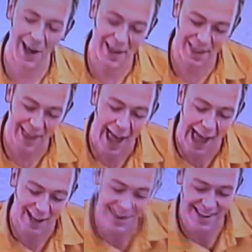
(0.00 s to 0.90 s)
that,
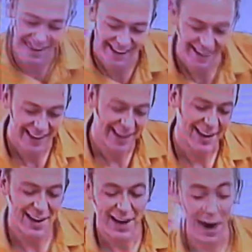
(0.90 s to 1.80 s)

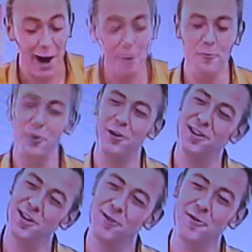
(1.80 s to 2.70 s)
I wouldn't
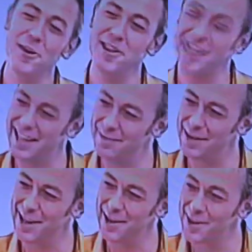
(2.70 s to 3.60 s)
trust it,
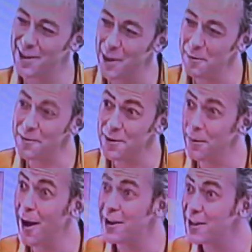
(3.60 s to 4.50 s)
because some
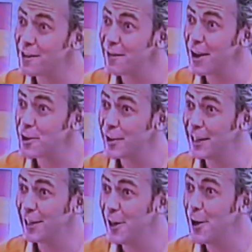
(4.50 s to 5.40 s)
spiders have actually
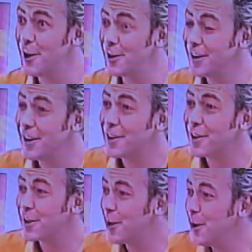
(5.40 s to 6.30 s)
learned to
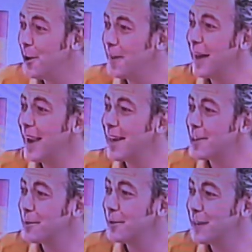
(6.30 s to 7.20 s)
curl their legs up
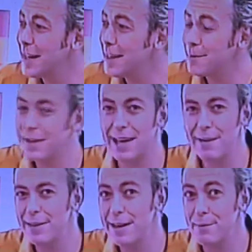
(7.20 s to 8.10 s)
underneath them to give the
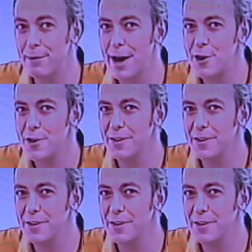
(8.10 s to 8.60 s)
impression that